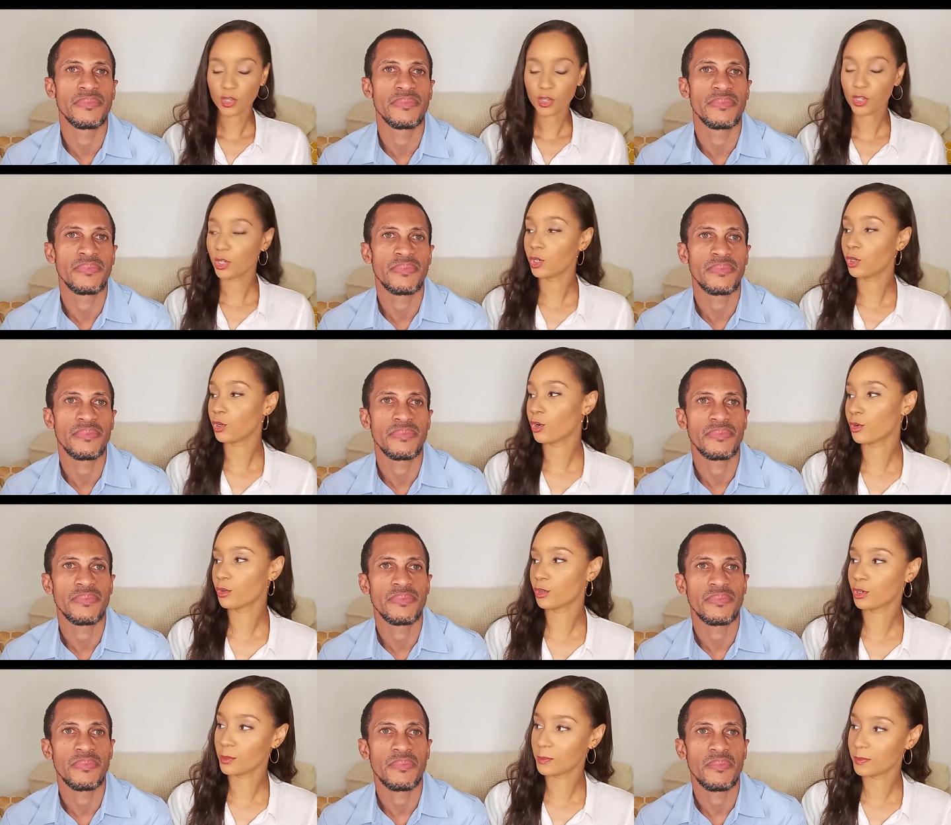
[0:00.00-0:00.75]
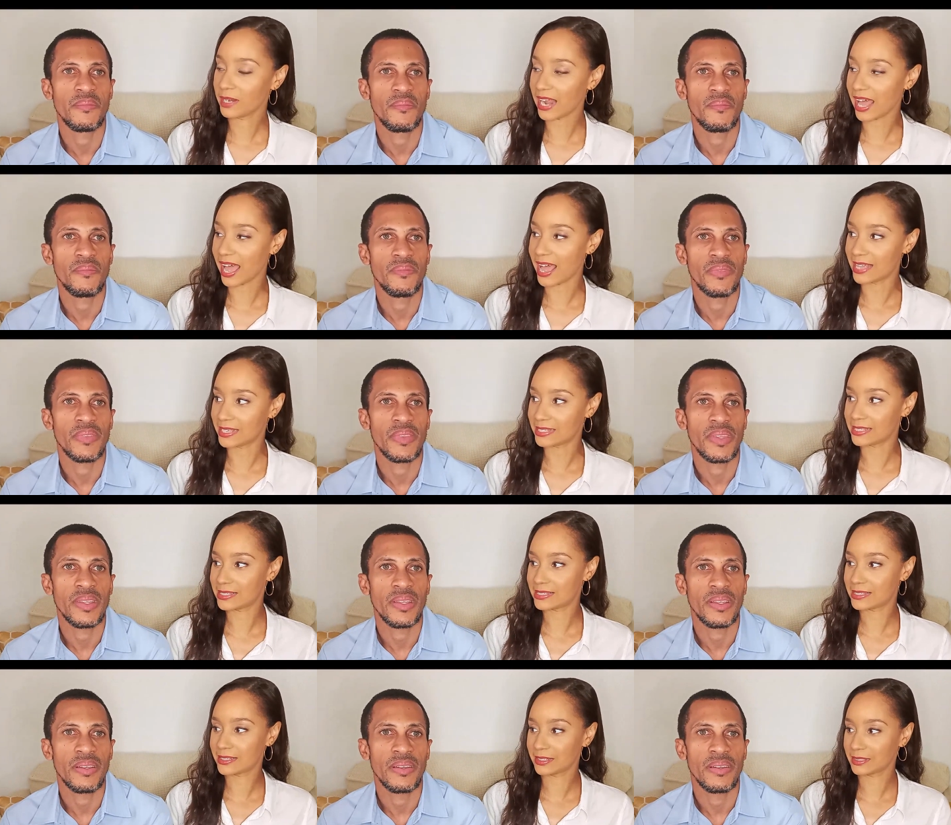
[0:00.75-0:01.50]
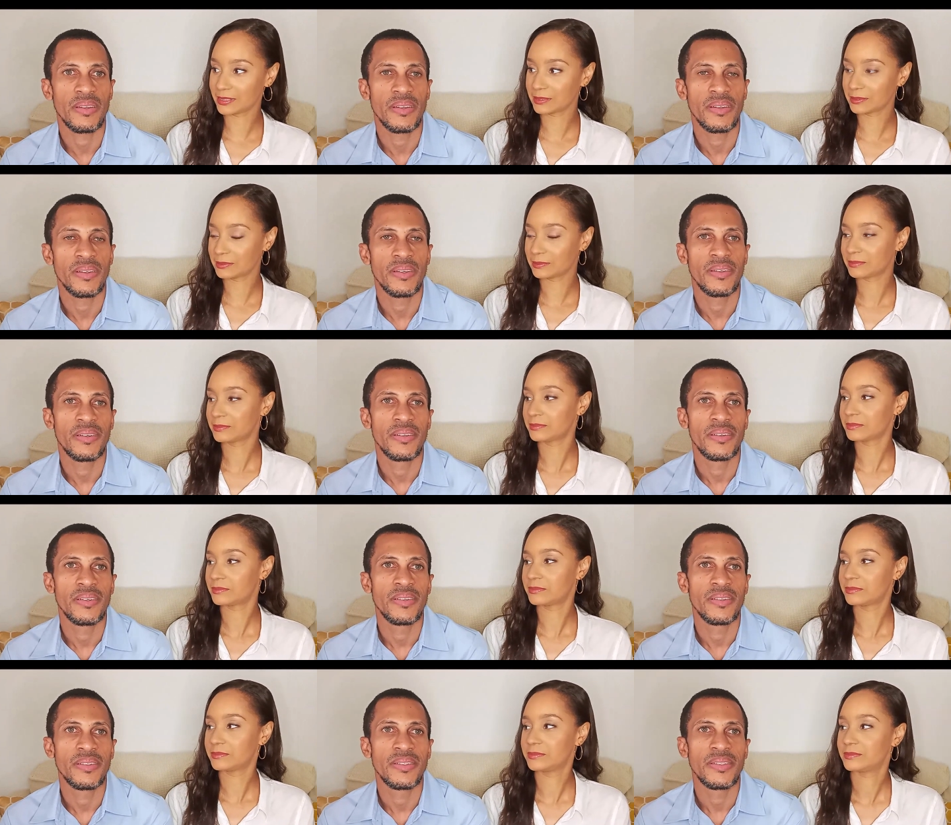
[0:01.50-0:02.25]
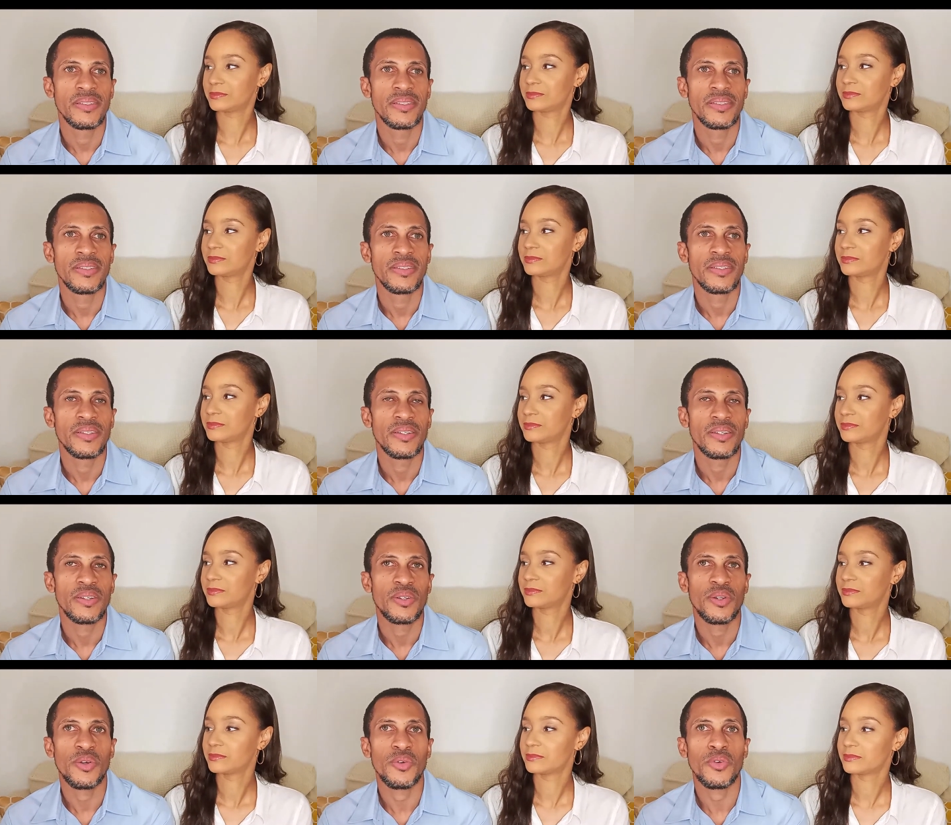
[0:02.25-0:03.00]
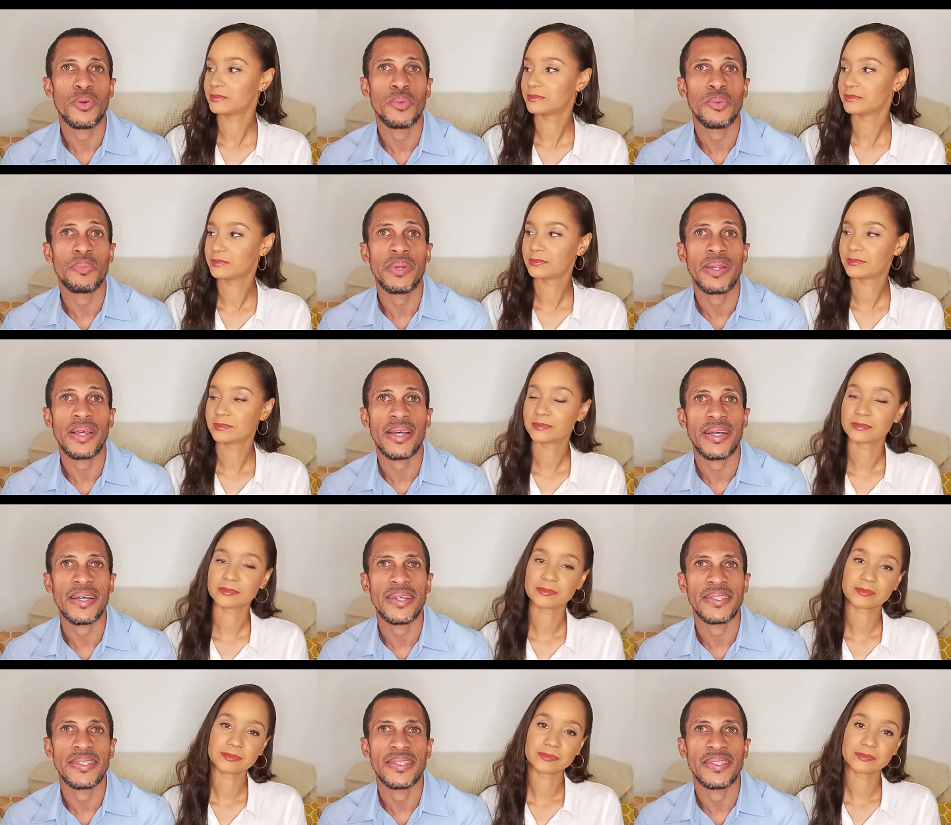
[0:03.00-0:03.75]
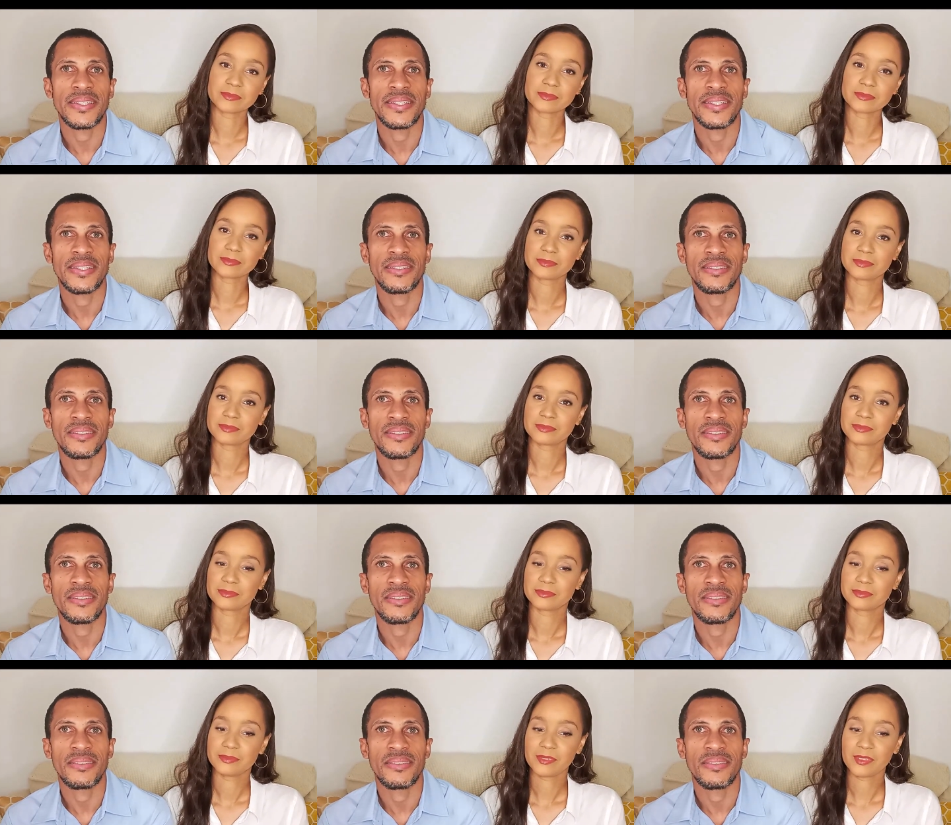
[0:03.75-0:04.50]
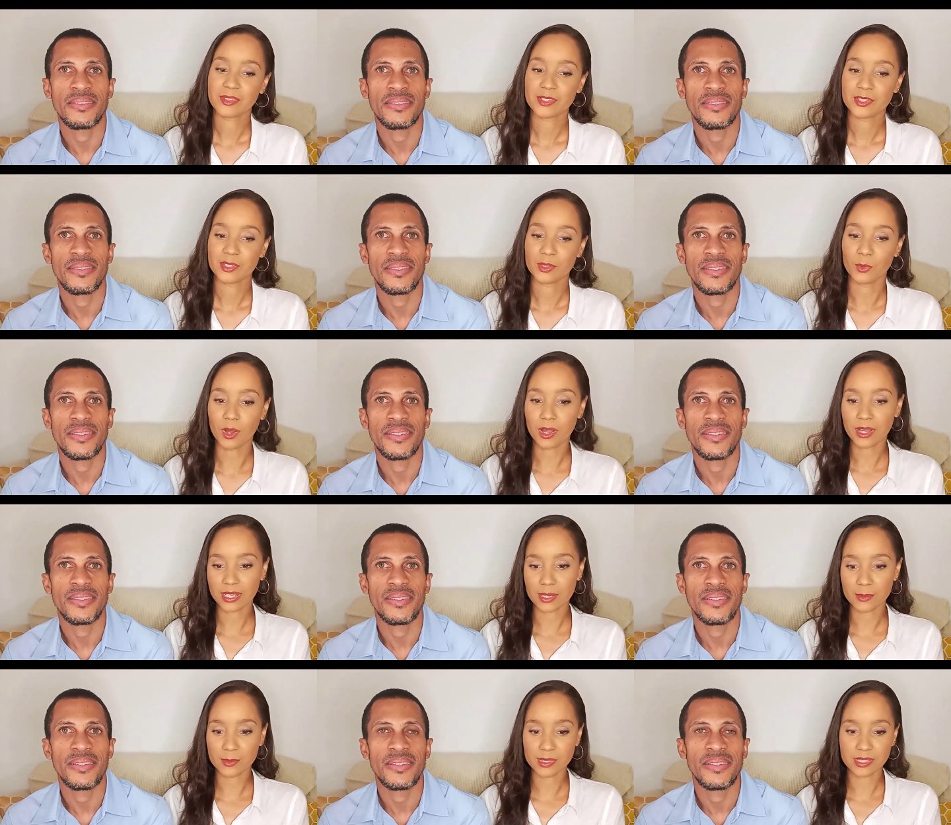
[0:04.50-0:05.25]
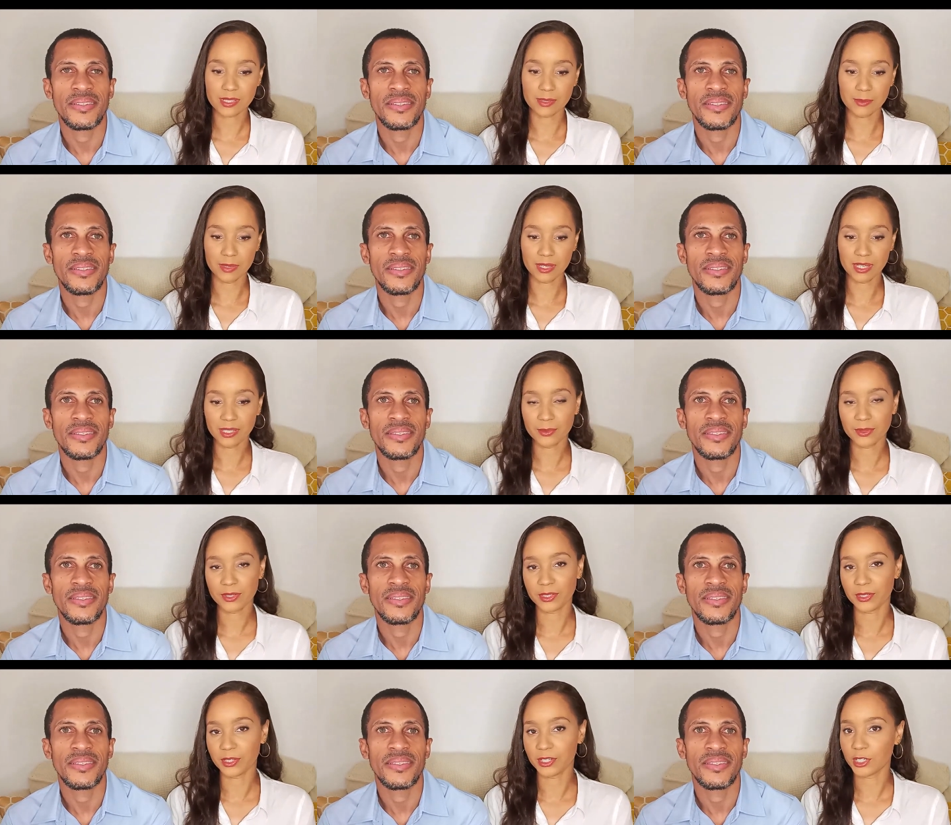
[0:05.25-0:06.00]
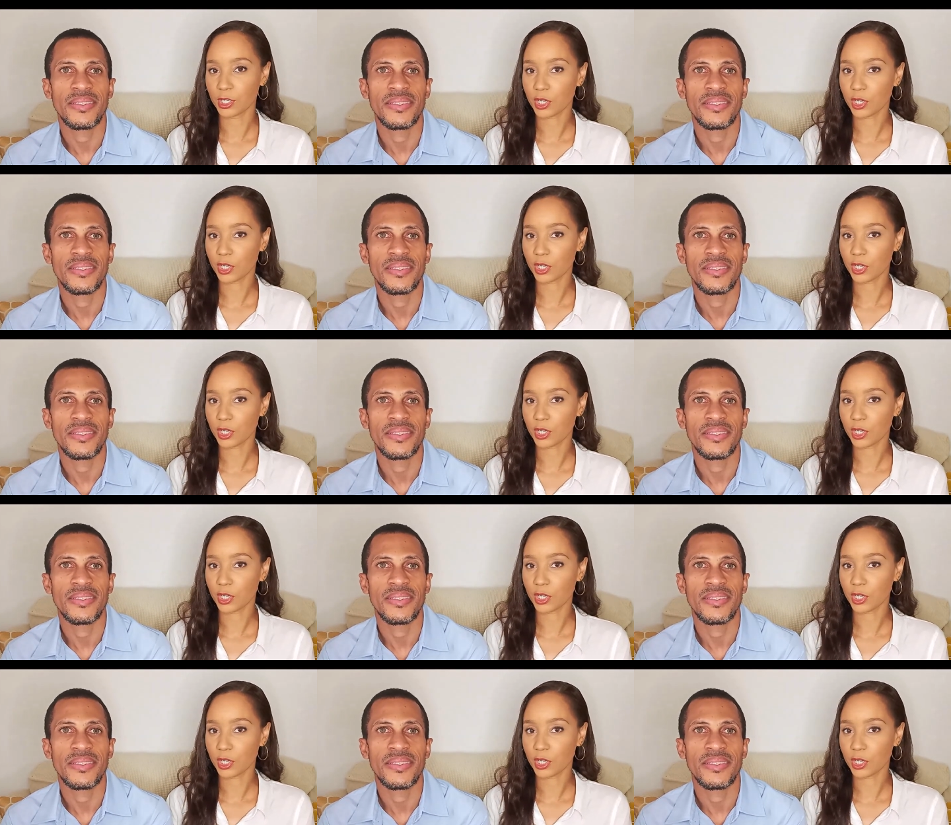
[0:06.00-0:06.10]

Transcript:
Speaker 1: chloroplast.
Speaker 2: Chloroplast.
Speaker 1: So, what comes to mind when you hear